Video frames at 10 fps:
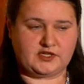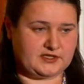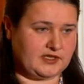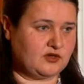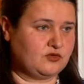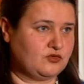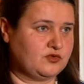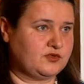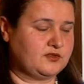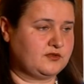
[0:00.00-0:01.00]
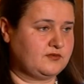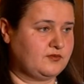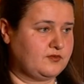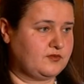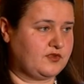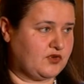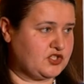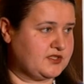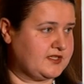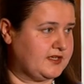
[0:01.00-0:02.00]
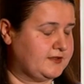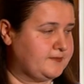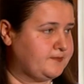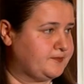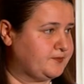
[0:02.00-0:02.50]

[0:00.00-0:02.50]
right now on the Russian side,